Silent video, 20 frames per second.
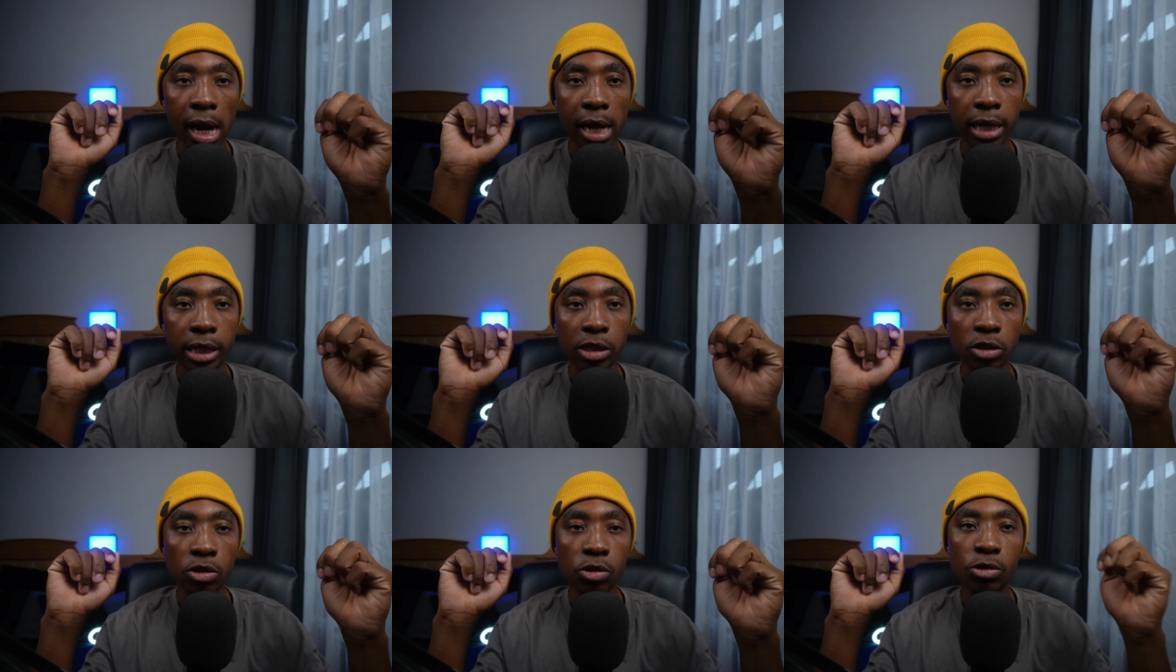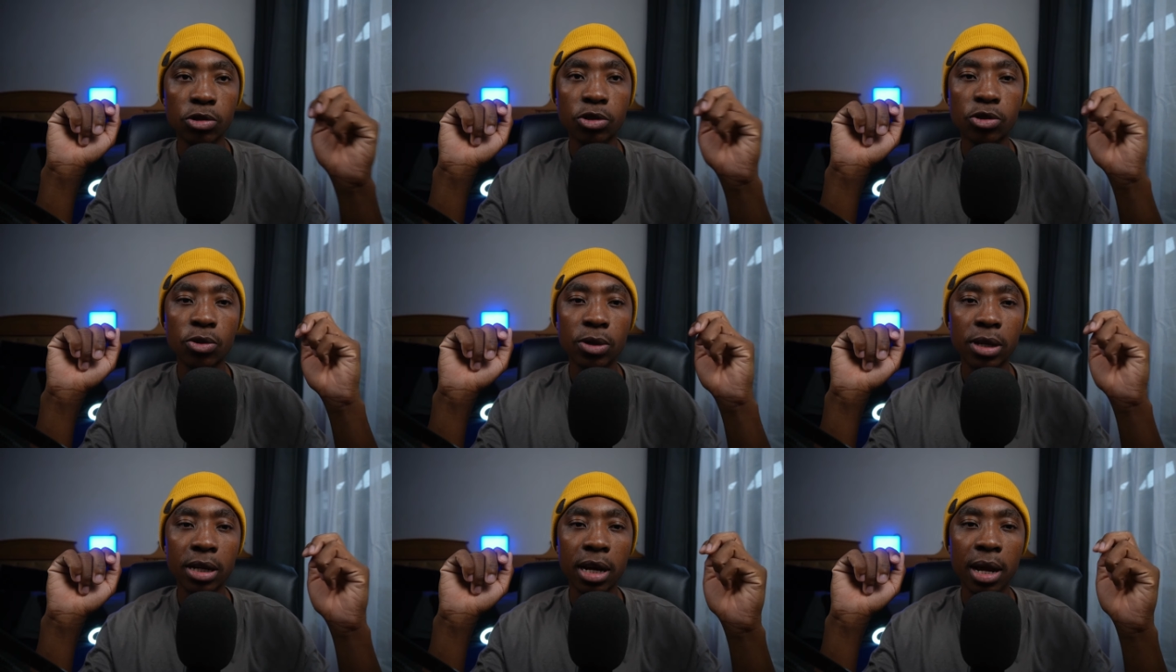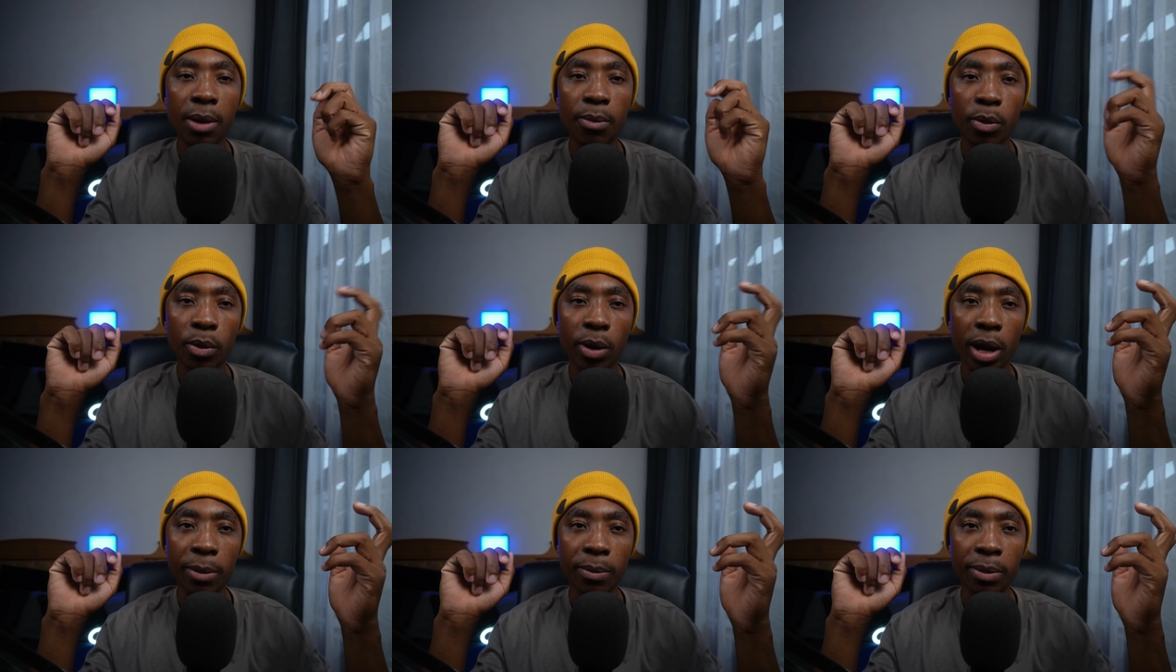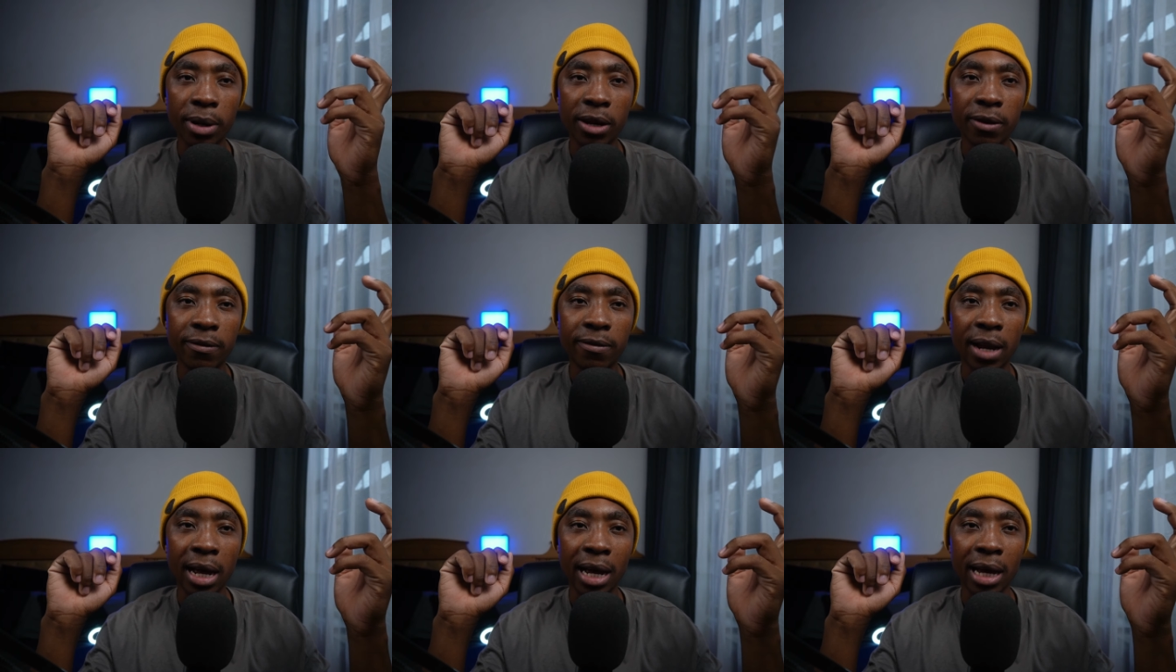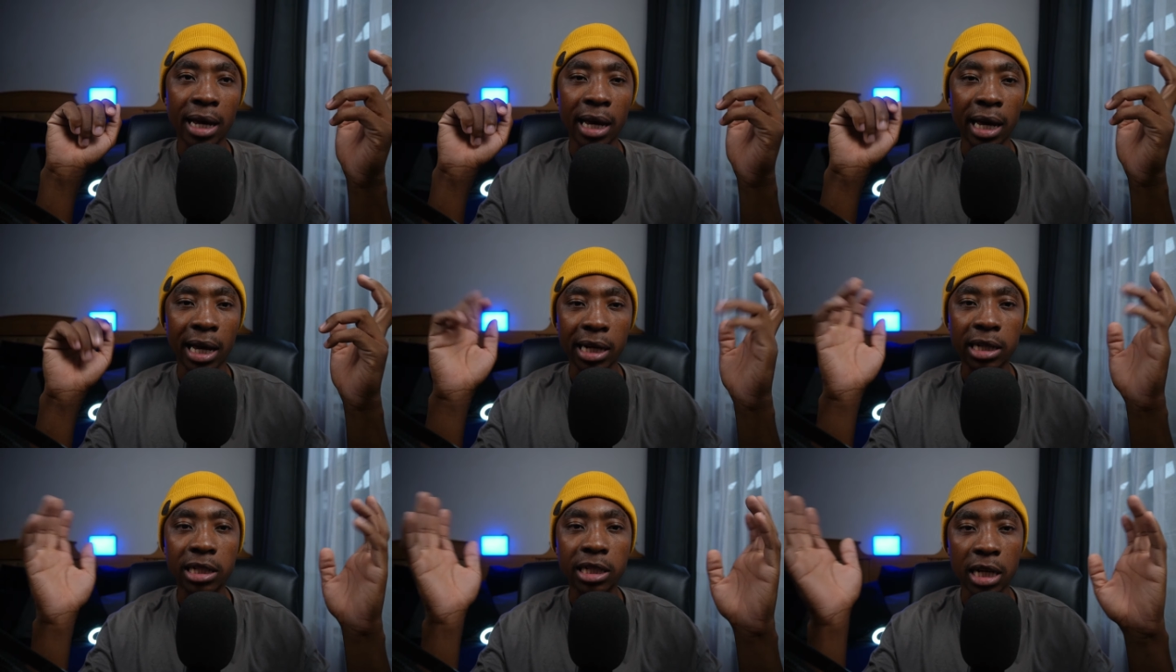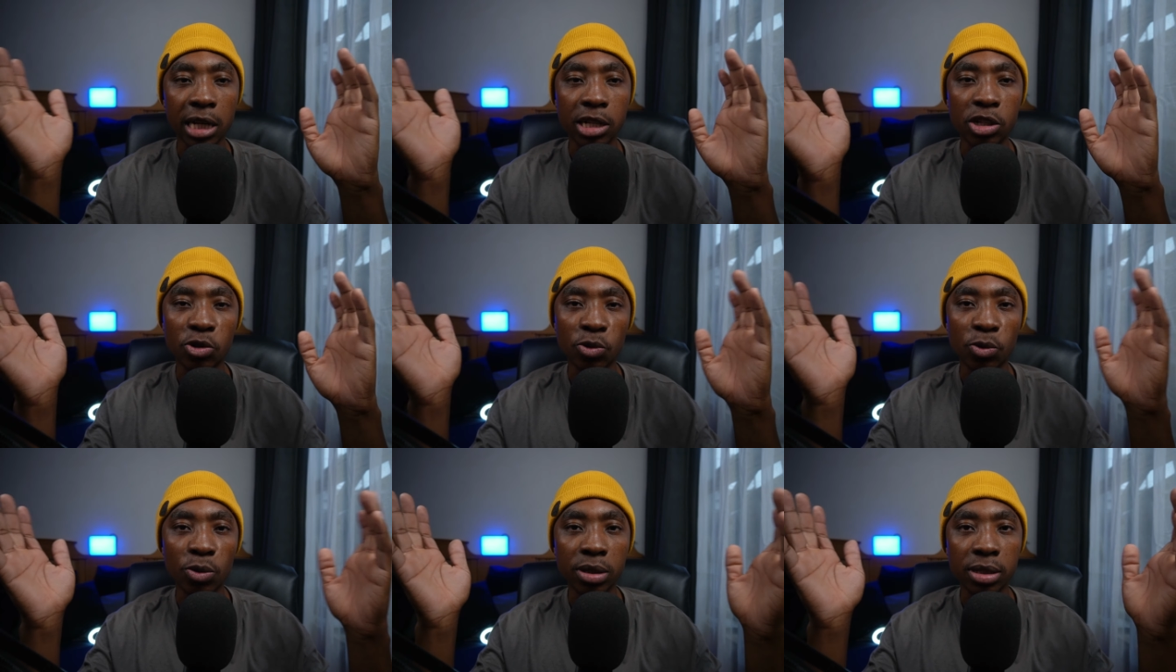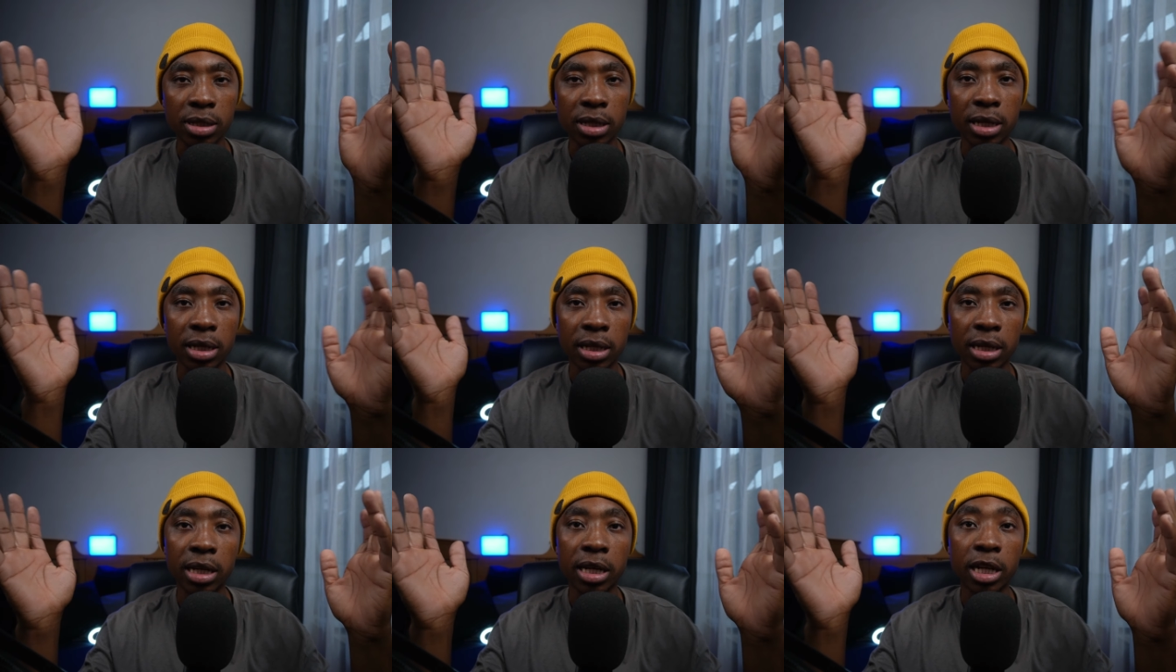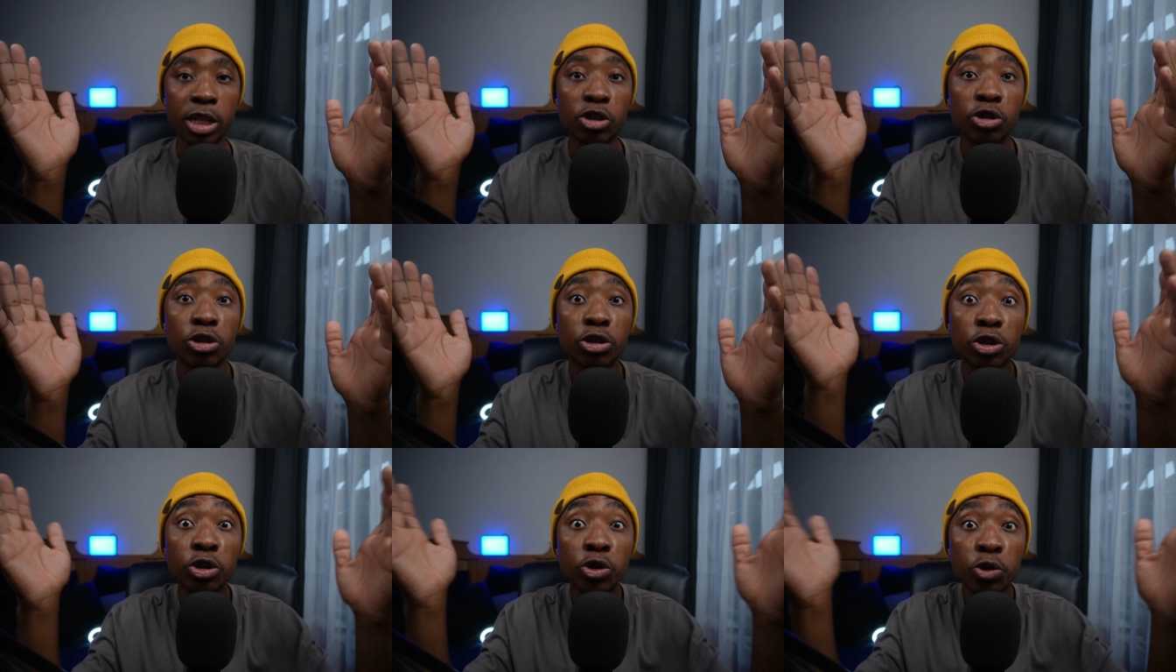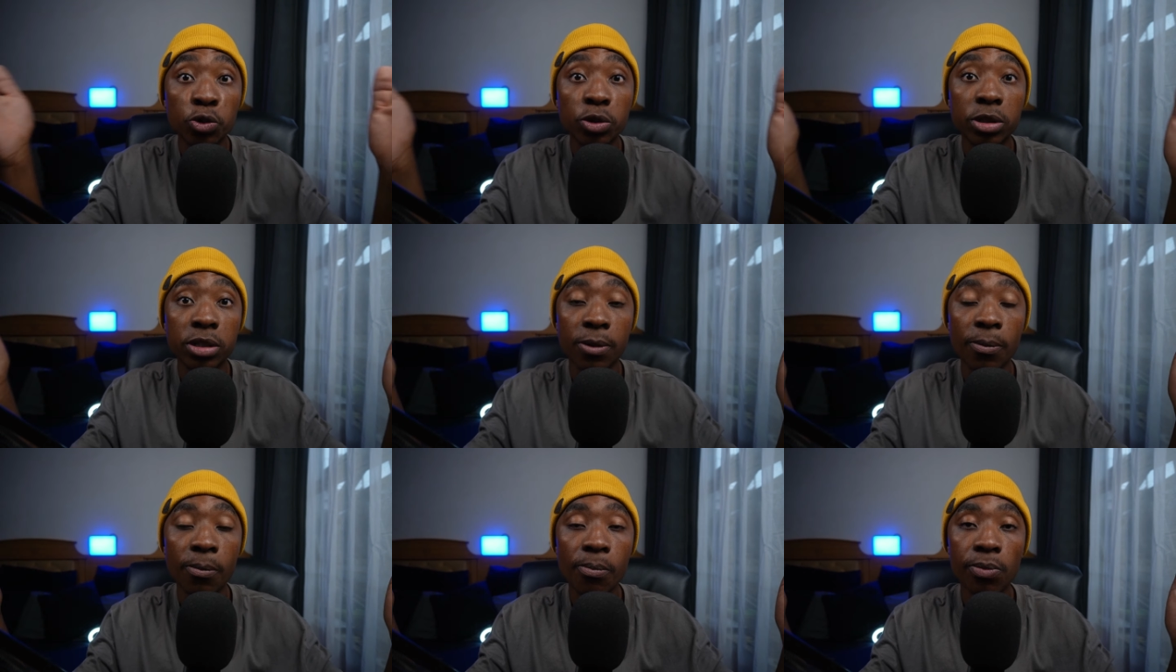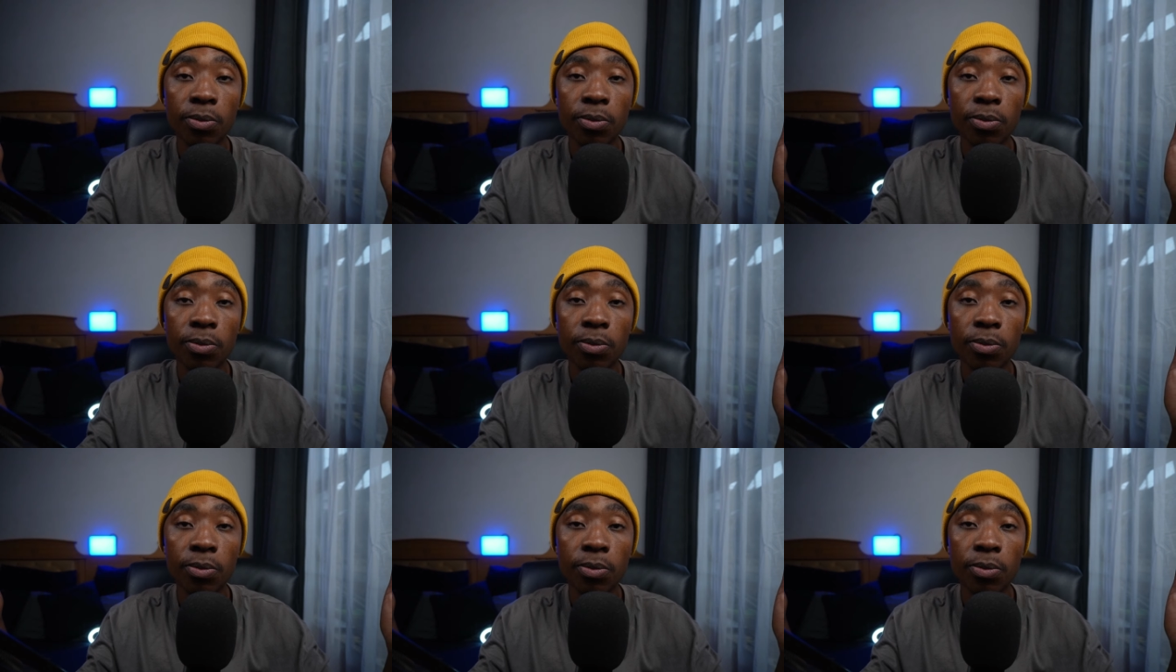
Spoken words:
And also Lilepo, I believe now had a chance which he needed to shoot